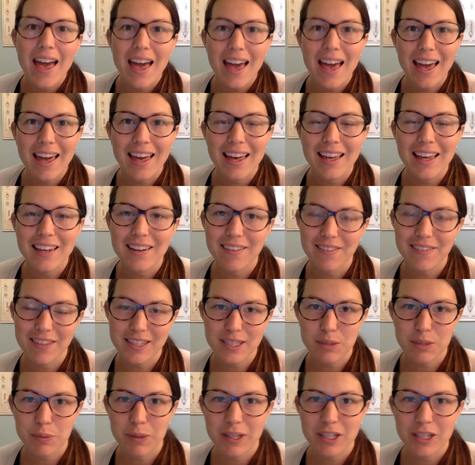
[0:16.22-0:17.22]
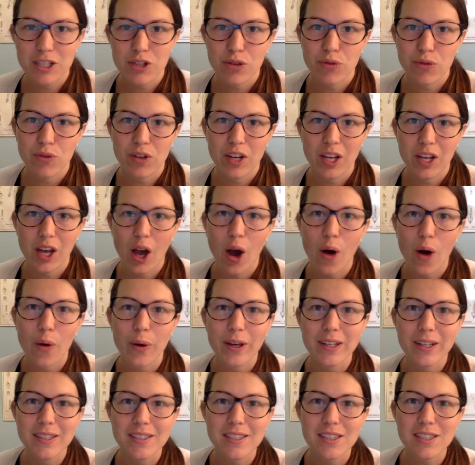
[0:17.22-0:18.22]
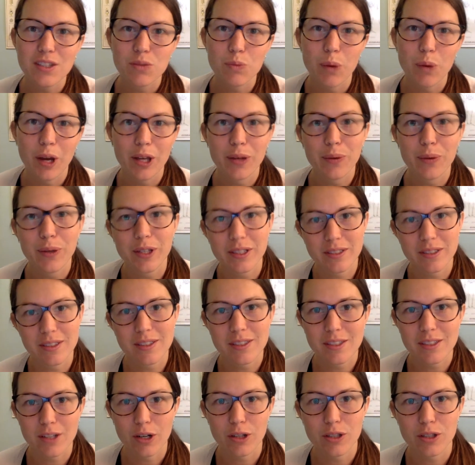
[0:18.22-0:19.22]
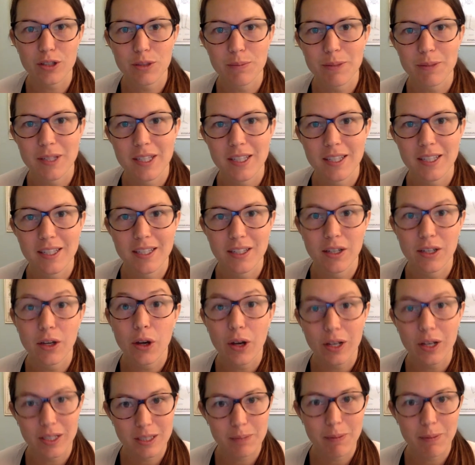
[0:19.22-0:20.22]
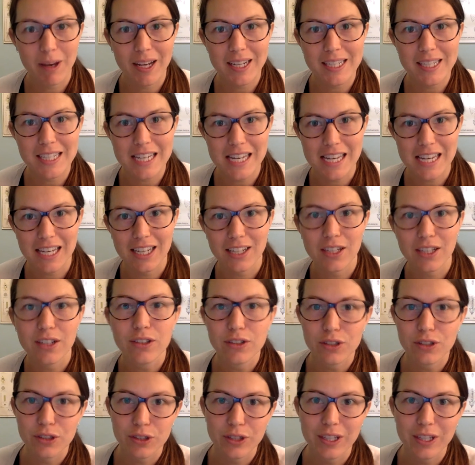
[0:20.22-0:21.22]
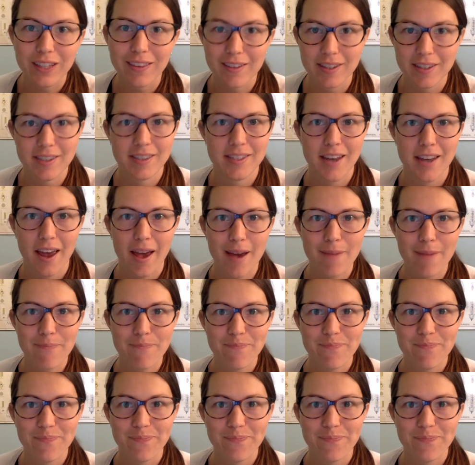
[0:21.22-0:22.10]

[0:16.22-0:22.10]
And this week 2 video is what you can start to be expecting during this time.